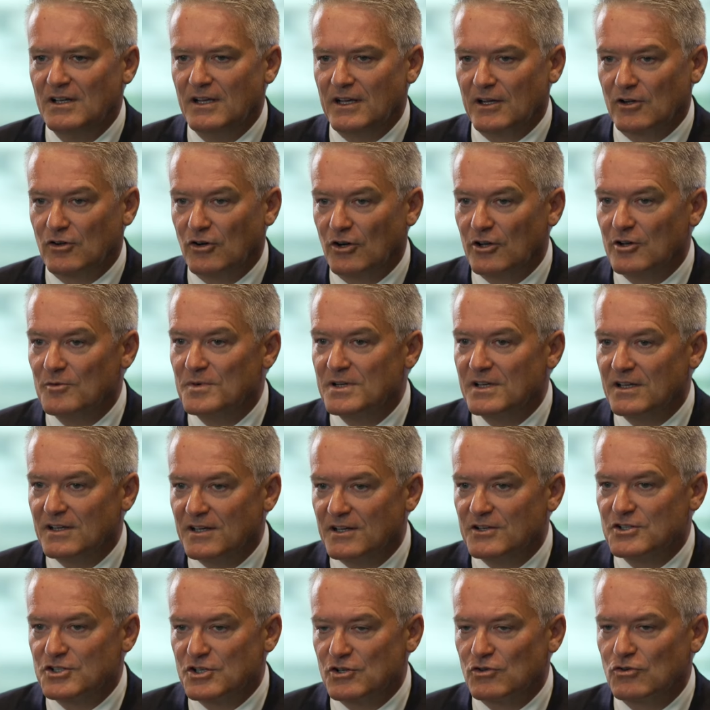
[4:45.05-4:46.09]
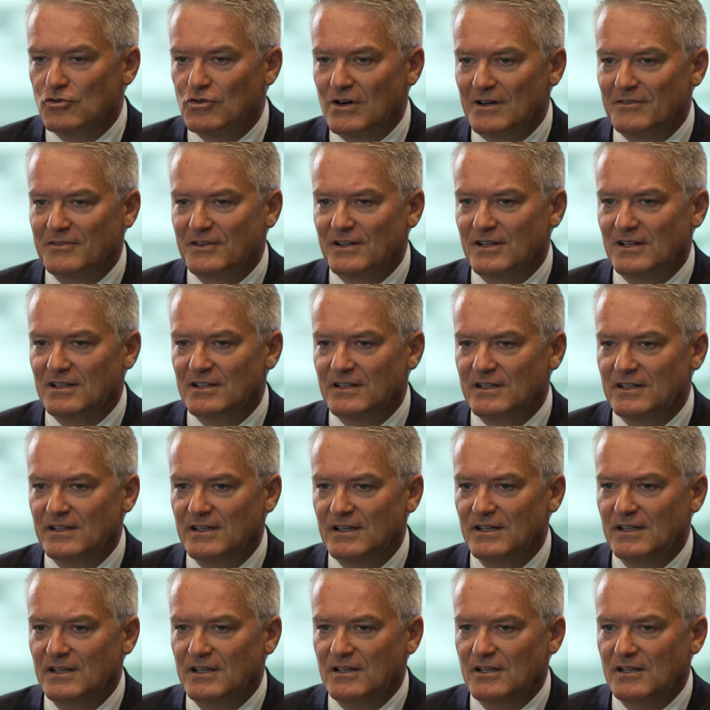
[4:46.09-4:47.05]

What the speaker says: economy and geographically